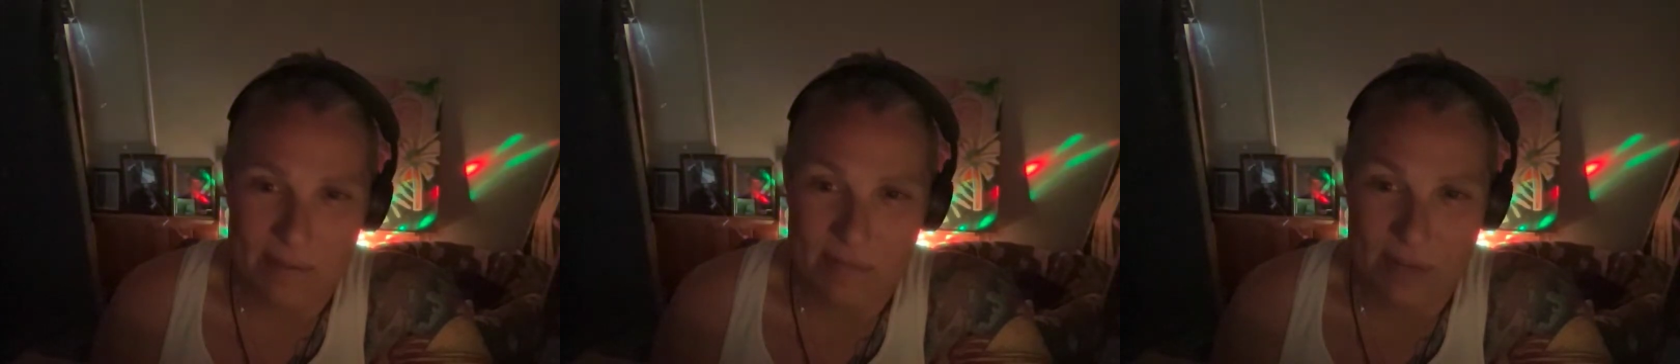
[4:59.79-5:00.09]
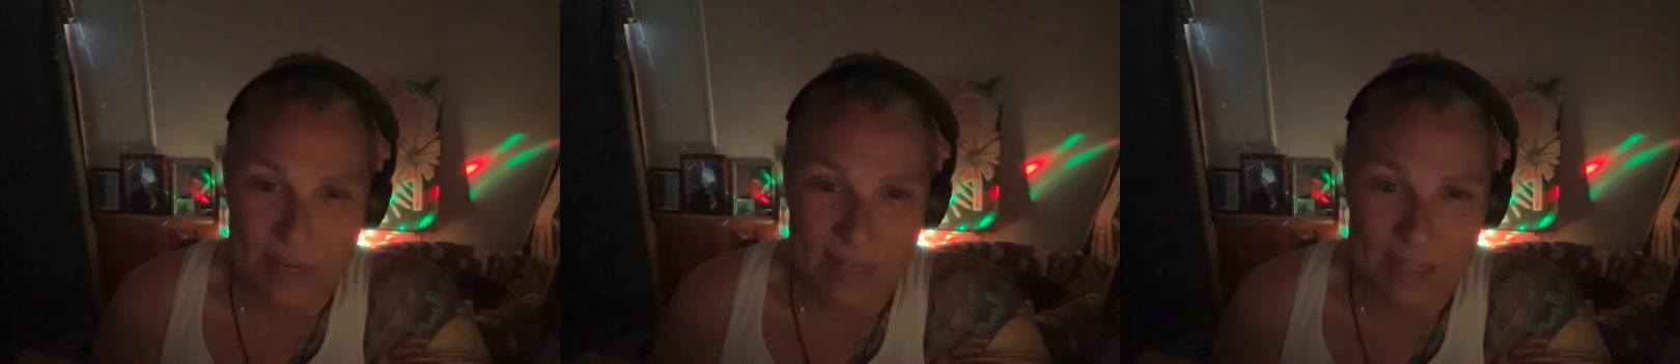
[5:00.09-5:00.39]

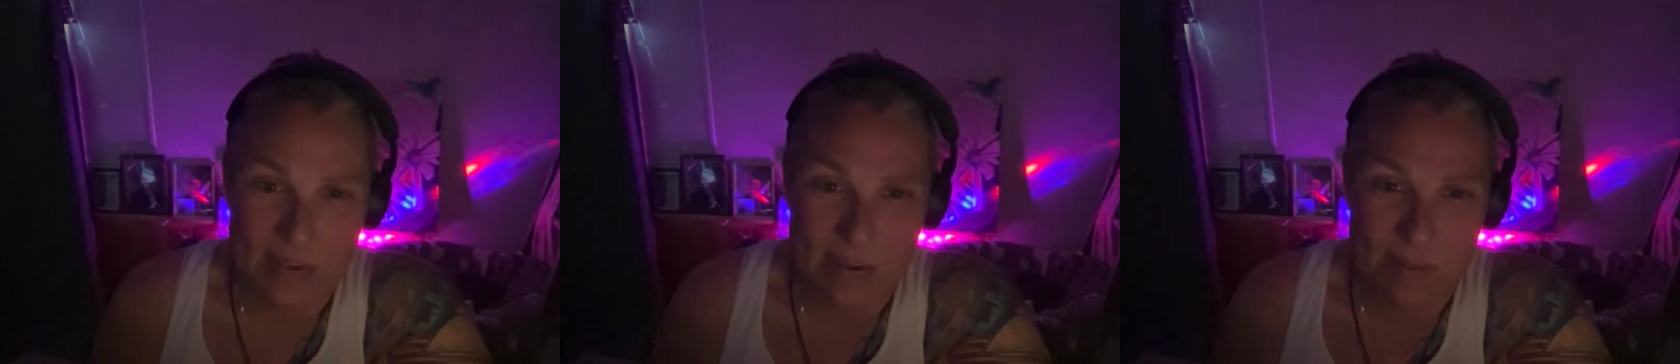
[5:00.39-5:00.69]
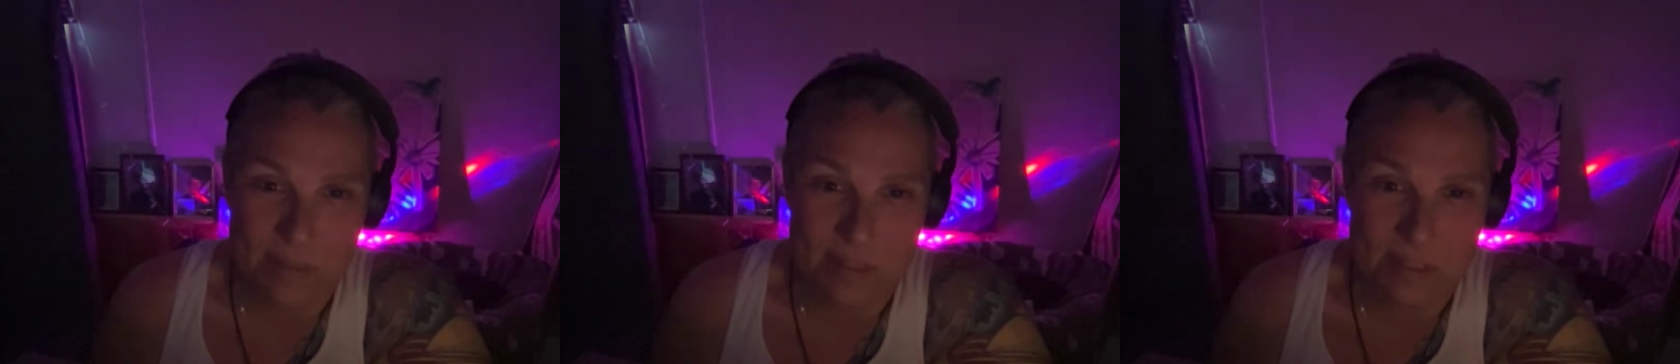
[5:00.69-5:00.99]
freaking
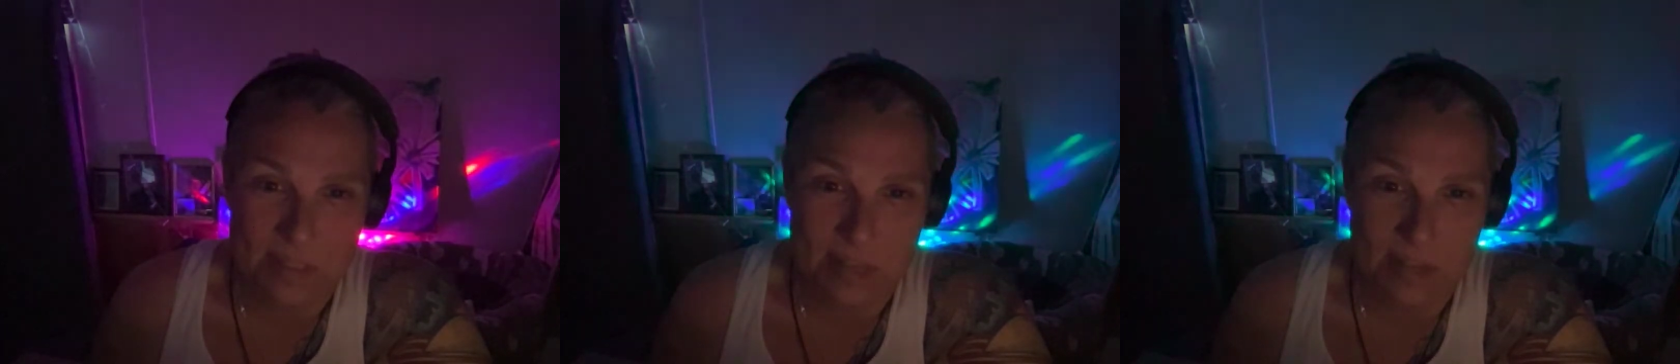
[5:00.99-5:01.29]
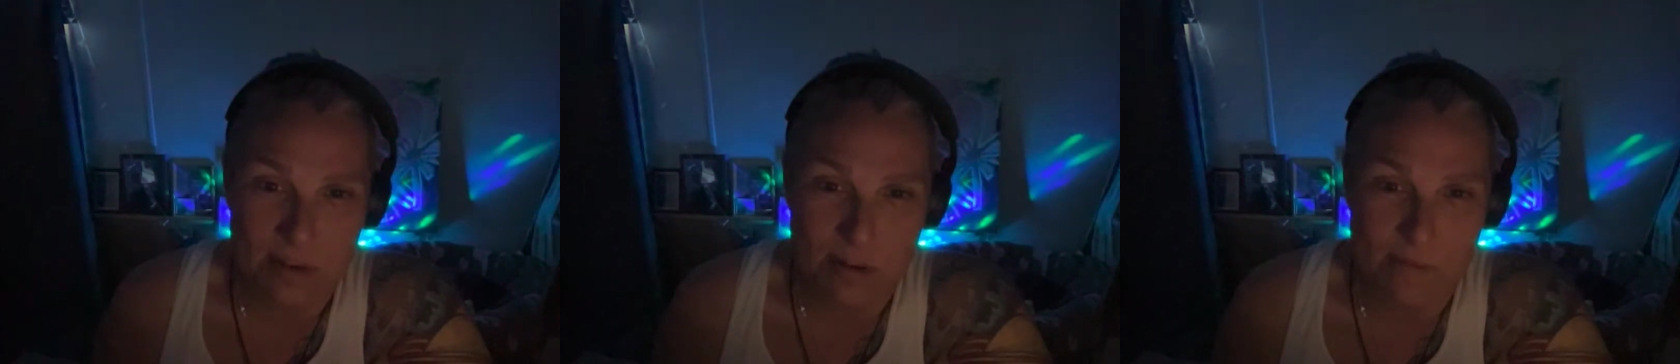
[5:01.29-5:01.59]
damage is like
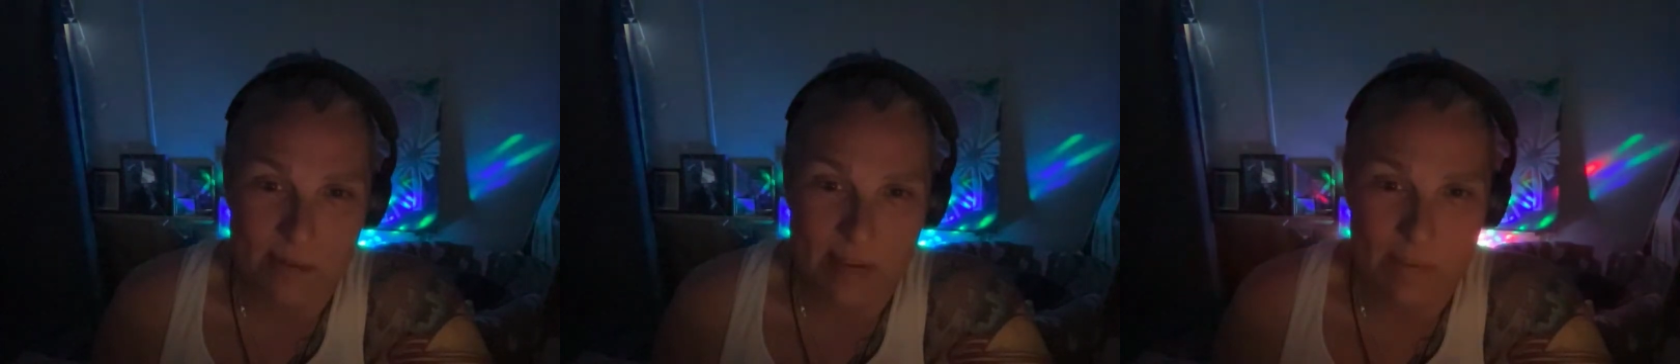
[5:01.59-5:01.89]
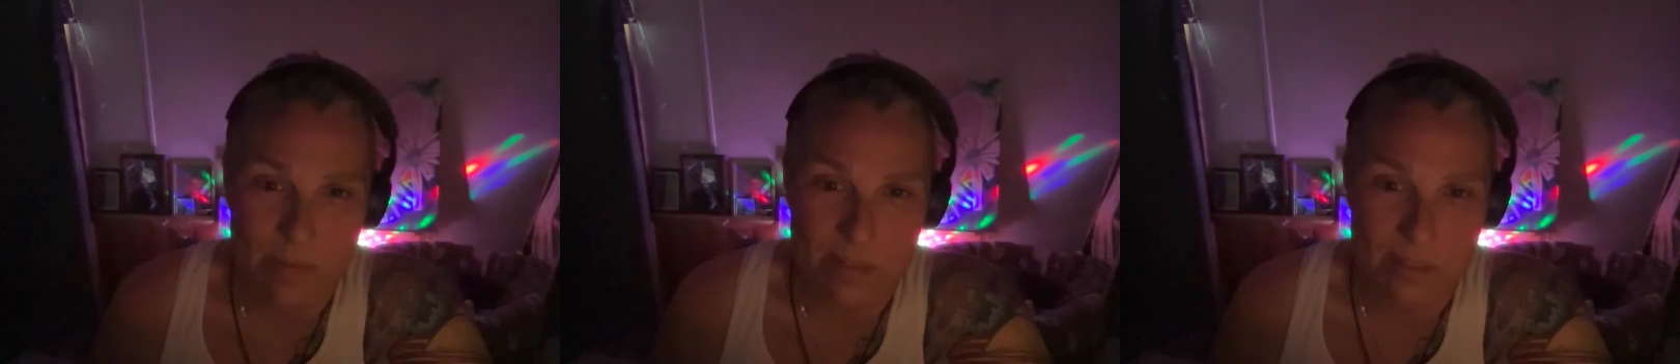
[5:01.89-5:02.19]
nerve
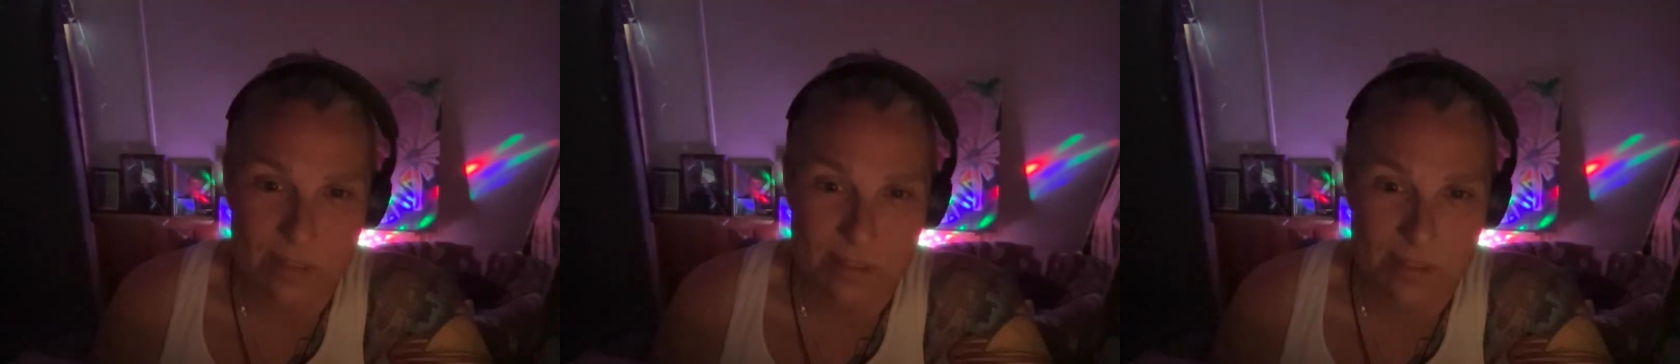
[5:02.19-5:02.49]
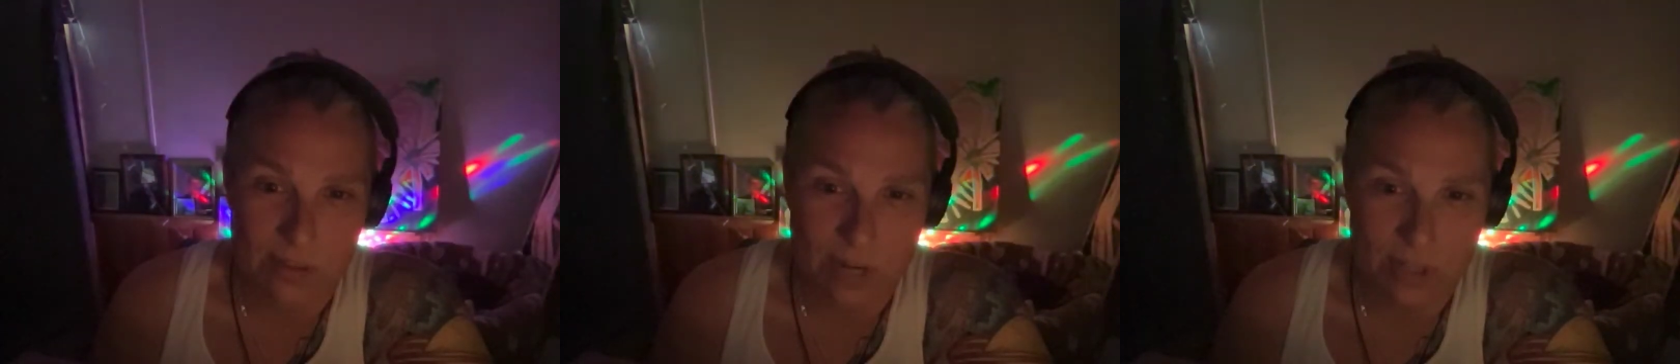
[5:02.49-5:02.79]
damage and
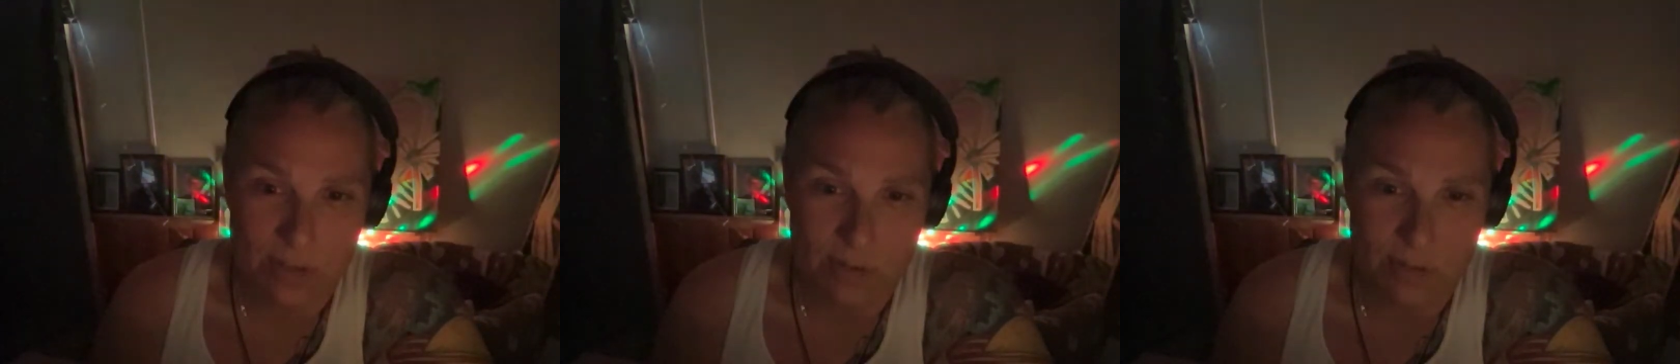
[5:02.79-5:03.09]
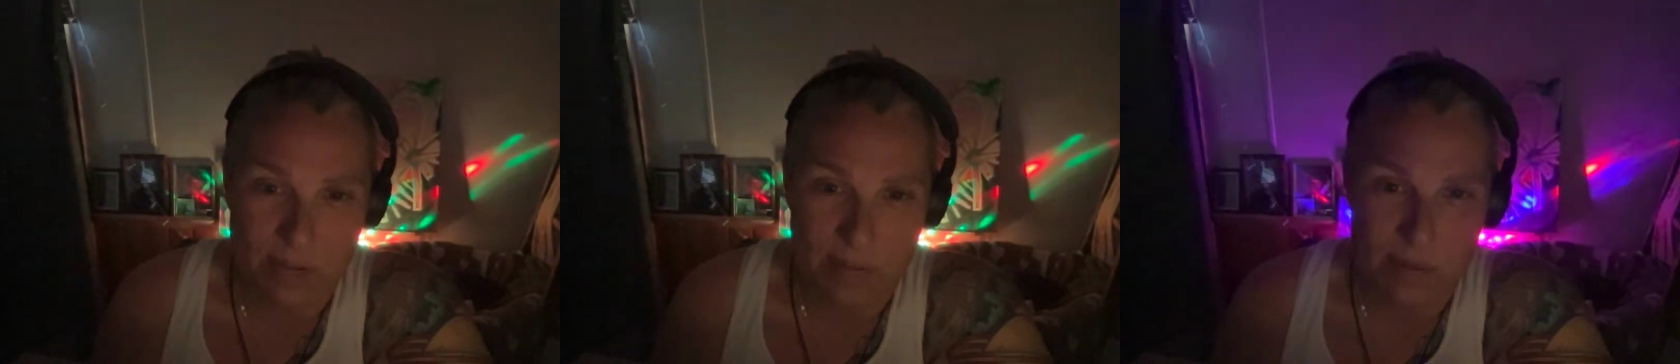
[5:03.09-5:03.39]
structural
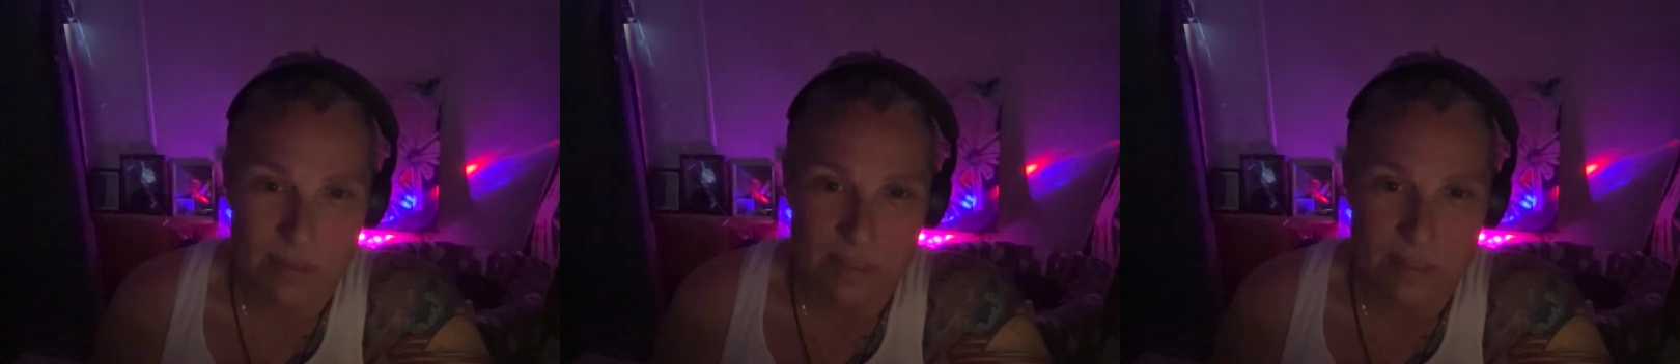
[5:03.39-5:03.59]
damage.